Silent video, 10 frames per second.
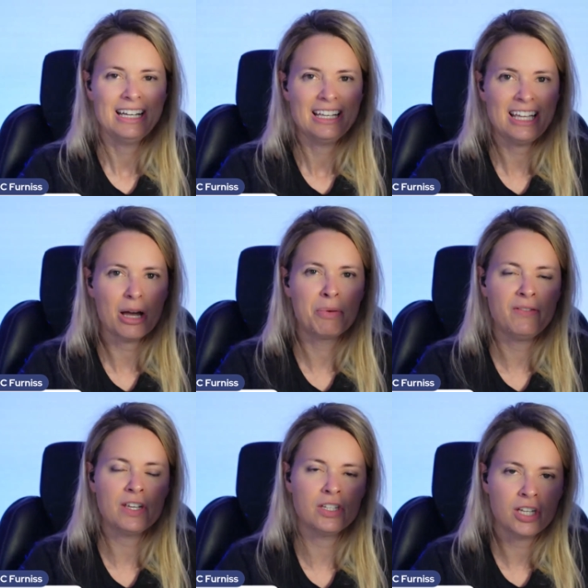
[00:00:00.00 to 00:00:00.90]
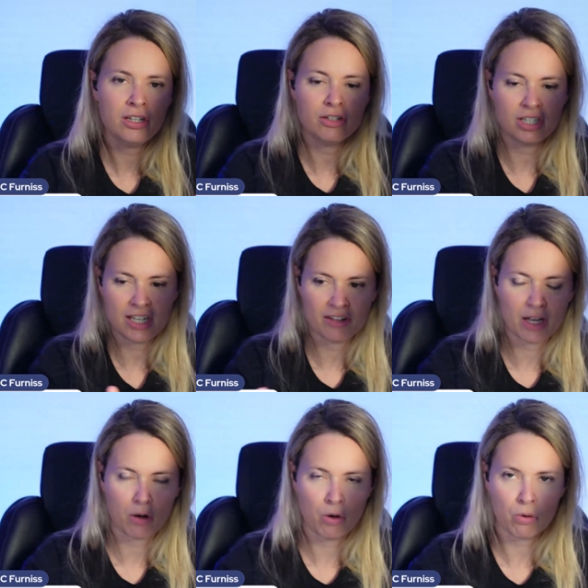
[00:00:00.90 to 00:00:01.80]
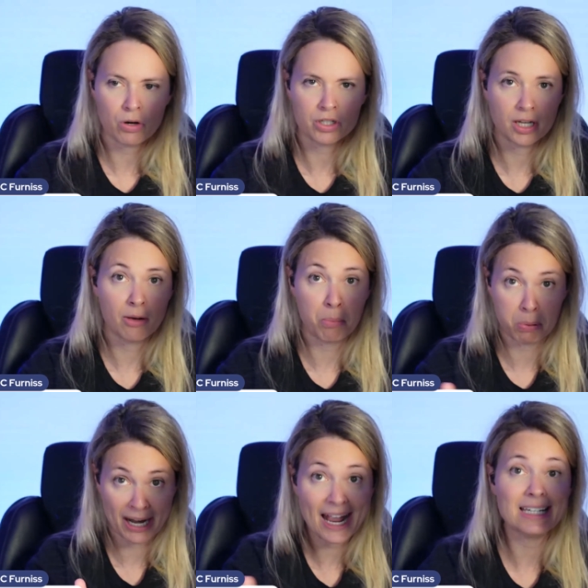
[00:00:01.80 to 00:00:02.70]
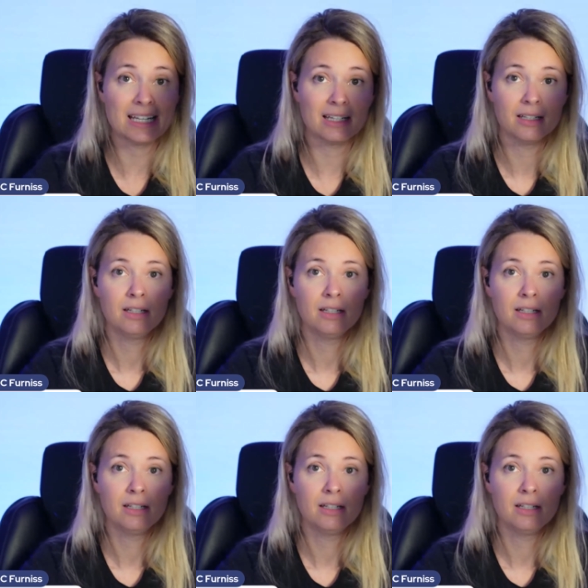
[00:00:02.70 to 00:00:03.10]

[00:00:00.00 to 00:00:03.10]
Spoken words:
yeah, but if you continue to stay on that course of branding,